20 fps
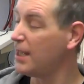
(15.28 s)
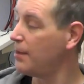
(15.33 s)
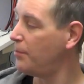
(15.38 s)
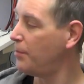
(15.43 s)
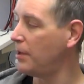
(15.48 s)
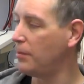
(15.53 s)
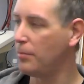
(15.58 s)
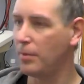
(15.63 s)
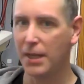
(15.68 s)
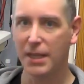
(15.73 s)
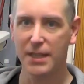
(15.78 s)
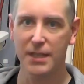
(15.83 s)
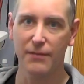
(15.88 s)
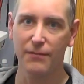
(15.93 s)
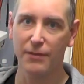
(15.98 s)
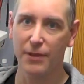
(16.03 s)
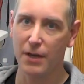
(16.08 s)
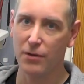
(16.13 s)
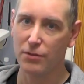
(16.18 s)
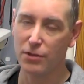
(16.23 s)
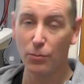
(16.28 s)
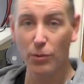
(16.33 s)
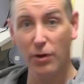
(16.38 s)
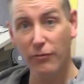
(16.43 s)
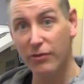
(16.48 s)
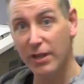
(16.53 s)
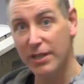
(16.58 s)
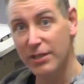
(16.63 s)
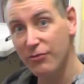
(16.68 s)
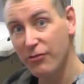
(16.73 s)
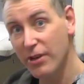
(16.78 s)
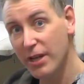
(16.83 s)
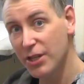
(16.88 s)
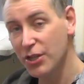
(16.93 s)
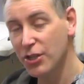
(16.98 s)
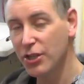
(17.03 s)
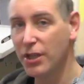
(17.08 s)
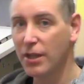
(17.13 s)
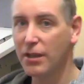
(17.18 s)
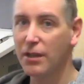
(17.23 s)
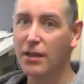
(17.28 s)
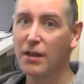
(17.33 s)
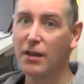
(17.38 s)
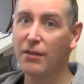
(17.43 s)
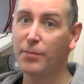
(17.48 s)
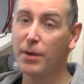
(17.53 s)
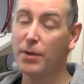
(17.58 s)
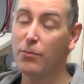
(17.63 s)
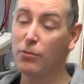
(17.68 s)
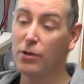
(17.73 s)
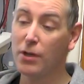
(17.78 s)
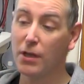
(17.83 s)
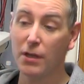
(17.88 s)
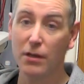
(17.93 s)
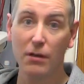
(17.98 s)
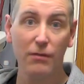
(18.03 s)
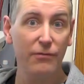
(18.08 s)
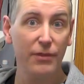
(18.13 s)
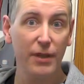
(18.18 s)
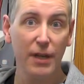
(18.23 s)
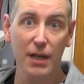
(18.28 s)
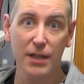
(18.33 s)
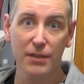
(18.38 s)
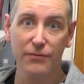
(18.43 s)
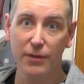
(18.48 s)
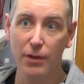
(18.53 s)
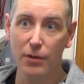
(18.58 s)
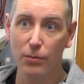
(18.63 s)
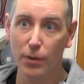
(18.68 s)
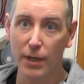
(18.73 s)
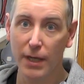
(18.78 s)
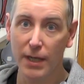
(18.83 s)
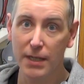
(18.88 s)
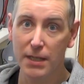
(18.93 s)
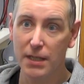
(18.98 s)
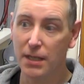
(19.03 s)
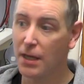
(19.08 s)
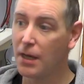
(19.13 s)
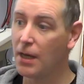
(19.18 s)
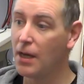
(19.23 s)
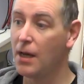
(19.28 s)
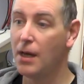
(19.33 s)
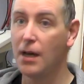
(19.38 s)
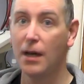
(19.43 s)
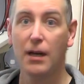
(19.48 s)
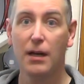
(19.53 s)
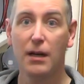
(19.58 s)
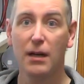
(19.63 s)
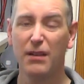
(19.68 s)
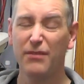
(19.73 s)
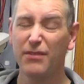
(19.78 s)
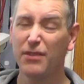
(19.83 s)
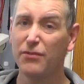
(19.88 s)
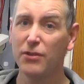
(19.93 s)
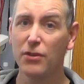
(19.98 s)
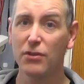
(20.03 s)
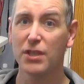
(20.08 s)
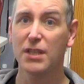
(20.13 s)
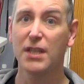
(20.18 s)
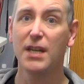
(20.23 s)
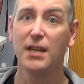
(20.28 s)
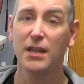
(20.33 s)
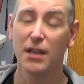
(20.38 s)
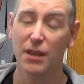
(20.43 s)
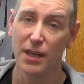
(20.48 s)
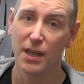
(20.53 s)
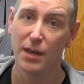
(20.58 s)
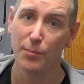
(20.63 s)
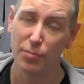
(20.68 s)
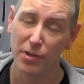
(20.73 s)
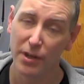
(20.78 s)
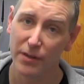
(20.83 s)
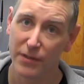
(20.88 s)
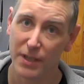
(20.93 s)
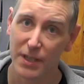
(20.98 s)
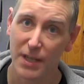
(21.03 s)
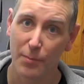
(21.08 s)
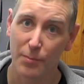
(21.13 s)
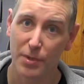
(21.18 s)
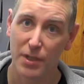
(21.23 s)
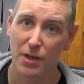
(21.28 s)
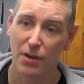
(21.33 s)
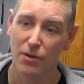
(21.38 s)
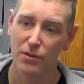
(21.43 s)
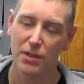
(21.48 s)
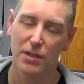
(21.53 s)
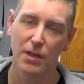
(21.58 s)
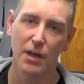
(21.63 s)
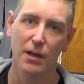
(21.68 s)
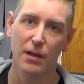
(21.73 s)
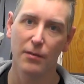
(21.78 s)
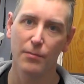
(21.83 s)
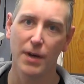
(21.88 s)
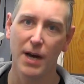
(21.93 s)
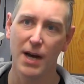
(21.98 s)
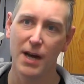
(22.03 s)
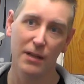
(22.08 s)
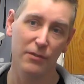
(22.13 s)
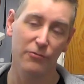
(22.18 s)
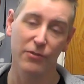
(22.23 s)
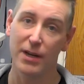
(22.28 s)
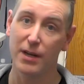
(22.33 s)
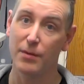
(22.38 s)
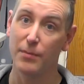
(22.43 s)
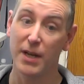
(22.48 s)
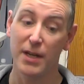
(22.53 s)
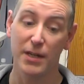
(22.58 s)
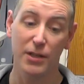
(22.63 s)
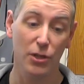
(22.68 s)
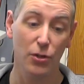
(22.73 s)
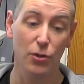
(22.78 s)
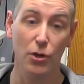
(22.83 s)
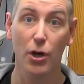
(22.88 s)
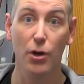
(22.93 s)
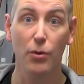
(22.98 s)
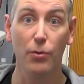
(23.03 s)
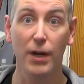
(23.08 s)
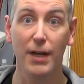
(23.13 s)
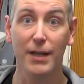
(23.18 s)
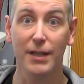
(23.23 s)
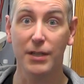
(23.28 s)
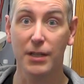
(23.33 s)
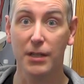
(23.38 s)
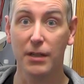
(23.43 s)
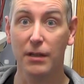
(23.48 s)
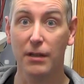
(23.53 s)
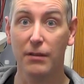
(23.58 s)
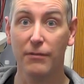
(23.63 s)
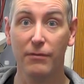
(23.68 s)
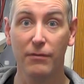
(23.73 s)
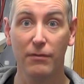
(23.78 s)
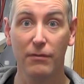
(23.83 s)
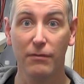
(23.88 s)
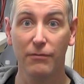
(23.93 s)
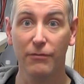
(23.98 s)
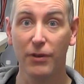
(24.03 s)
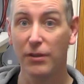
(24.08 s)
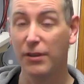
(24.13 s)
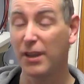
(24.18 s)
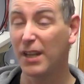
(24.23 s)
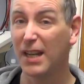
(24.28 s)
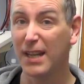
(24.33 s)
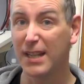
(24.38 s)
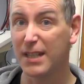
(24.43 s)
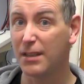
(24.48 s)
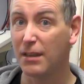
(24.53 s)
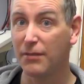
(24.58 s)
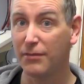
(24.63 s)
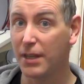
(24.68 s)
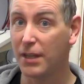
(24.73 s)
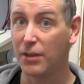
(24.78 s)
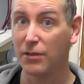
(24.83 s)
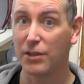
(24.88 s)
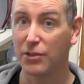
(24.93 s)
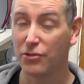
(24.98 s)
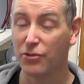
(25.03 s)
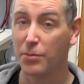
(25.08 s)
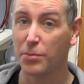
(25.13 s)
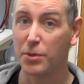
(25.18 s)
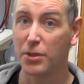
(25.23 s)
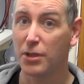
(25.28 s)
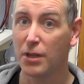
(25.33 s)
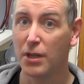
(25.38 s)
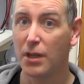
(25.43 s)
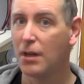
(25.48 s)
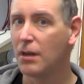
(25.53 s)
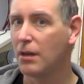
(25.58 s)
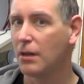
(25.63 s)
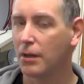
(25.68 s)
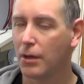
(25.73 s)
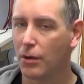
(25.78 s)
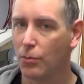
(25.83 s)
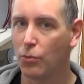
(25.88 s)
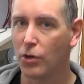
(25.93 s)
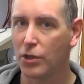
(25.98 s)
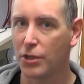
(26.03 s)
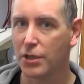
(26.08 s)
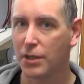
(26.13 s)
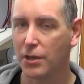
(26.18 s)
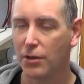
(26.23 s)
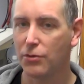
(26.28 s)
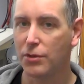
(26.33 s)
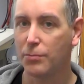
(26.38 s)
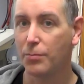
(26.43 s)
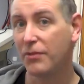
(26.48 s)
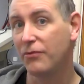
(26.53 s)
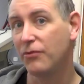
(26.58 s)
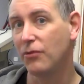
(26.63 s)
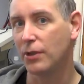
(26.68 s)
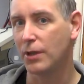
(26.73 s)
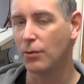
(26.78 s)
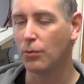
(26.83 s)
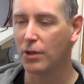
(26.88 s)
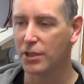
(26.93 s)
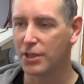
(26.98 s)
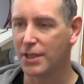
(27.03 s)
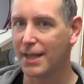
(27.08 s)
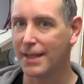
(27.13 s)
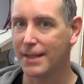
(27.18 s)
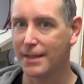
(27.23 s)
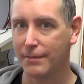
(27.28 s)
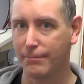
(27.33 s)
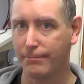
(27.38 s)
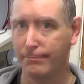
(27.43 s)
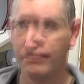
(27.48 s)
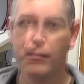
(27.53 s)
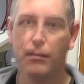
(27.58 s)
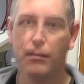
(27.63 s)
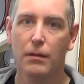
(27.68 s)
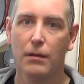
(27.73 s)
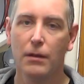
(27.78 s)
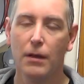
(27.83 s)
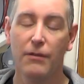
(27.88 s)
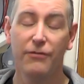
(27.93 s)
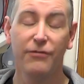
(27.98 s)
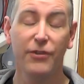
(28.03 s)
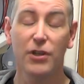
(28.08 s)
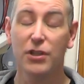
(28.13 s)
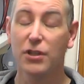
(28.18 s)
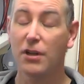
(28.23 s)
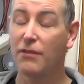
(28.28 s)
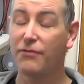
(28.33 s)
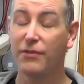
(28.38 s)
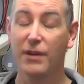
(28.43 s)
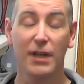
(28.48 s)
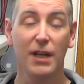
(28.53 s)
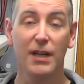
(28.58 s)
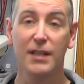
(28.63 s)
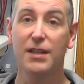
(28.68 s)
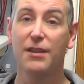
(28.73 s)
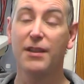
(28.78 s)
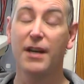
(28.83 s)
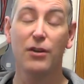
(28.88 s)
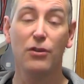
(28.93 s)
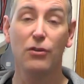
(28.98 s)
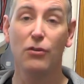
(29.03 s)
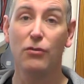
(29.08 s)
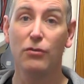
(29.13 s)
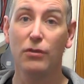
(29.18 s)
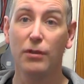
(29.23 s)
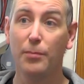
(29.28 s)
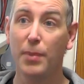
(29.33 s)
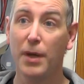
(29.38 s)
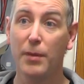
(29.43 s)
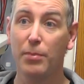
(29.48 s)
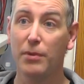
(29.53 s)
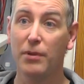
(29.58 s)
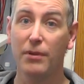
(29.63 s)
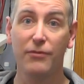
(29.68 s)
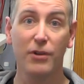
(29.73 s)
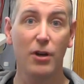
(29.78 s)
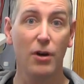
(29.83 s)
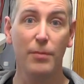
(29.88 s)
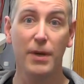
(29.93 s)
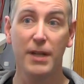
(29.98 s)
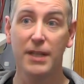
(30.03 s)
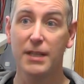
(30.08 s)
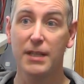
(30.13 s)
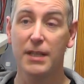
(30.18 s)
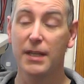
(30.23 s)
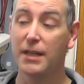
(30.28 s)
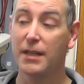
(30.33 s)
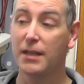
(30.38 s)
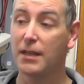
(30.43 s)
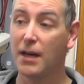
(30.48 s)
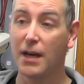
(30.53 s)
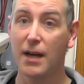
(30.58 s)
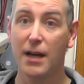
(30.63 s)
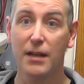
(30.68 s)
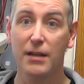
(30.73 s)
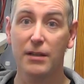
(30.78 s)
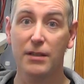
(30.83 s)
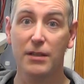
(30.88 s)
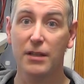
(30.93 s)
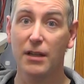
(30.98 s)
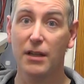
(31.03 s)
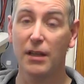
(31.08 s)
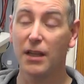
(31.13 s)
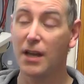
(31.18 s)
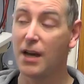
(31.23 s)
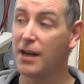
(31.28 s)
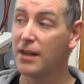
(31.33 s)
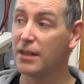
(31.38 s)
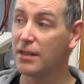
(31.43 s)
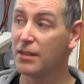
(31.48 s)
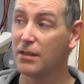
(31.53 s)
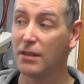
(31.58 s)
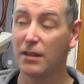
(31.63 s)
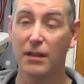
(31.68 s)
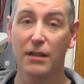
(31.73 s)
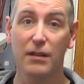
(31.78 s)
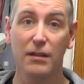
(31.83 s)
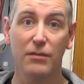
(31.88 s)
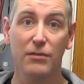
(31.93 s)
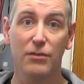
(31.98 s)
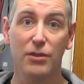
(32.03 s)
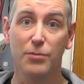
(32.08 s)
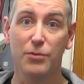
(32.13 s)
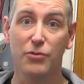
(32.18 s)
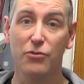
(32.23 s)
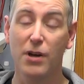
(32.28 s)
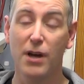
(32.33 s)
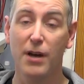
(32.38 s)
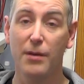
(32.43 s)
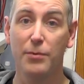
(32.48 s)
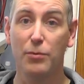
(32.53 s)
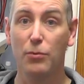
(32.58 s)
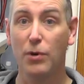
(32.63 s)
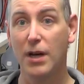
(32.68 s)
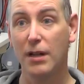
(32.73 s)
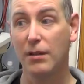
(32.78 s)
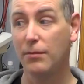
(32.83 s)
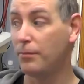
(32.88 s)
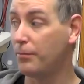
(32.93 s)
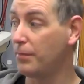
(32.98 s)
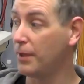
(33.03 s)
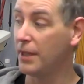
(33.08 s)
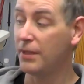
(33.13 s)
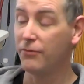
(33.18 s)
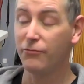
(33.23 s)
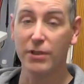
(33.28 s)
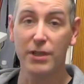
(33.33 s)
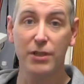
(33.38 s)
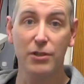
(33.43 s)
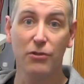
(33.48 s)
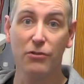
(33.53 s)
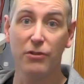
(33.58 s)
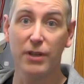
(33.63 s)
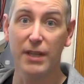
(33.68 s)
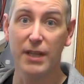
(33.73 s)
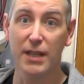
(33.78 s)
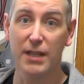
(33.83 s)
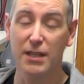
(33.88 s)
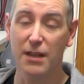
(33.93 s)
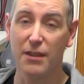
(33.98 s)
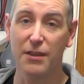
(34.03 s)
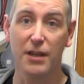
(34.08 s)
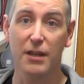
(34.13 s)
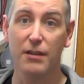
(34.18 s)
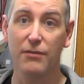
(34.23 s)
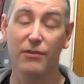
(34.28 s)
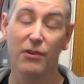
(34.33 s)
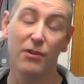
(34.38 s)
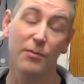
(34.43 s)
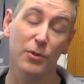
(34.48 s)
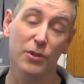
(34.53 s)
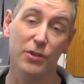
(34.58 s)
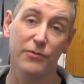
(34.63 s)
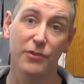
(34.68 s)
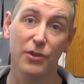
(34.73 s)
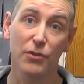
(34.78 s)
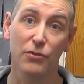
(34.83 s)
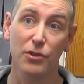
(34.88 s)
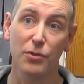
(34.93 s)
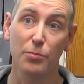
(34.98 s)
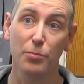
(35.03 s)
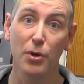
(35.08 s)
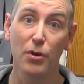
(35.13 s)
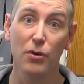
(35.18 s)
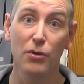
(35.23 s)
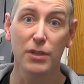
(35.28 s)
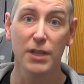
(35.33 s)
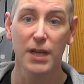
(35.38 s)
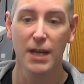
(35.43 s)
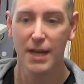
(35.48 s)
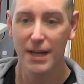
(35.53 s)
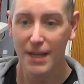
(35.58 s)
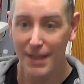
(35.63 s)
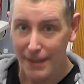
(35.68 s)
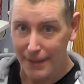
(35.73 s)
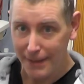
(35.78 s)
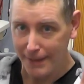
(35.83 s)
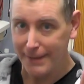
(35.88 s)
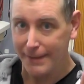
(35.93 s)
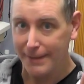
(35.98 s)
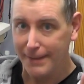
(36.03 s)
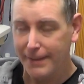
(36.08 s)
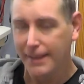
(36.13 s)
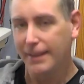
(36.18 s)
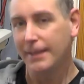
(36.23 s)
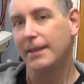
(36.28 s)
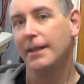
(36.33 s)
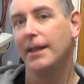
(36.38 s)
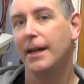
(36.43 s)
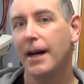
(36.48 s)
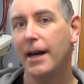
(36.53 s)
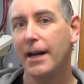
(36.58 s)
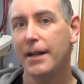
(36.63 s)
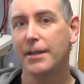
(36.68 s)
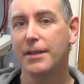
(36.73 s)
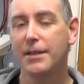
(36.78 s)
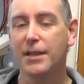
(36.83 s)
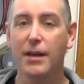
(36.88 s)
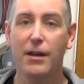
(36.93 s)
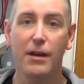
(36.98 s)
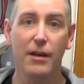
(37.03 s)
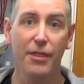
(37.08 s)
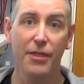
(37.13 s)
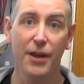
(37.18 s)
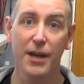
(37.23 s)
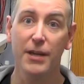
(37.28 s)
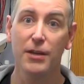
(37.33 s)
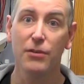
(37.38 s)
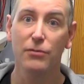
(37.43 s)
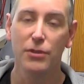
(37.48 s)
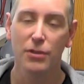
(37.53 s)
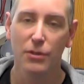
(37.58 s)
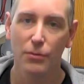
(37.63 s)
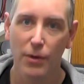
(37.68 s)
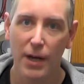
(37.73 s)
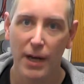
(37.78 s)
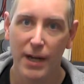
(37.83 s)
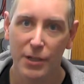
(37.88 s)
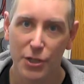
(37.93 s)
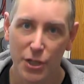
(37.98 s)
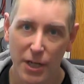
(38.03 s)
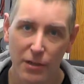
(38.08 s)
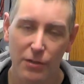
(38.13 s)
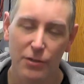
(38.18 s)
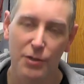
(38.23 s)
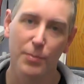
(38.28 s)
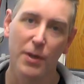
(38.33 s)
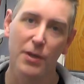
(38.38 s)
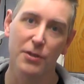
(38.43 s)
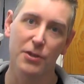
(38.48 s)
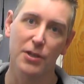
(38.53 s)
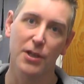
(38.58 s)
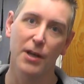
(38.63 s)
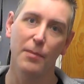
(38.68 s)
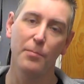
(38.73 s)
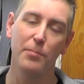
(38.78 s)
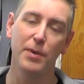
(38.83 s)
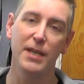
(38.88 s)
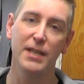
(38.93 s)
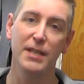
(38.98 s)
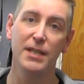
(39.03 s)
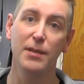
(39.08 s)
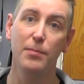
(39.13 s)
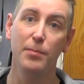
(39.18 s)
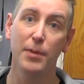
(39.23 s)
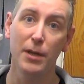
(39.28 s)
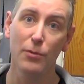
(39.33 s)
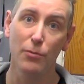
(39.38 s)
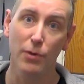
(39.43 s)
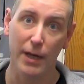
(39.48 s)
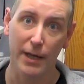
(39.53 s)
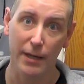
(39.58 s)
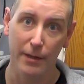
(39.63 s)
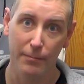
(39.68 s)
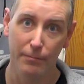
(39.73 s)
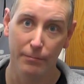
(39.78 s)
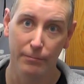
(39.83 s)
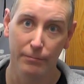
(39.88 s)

DPB 7001 restoration that I've been working on for the last few weeks. Uh, if you've not seen the previous episodes, um, highly recommend you go and uh, follow the links in the video description. Go and watch those before you watch this. Uh, first off, I'd like to thank all the people that have commented and uh, liked and subscribed while I've been restoring this. Thank you very much for your support. And uh, thank you to our channel sponsor, PCBWay.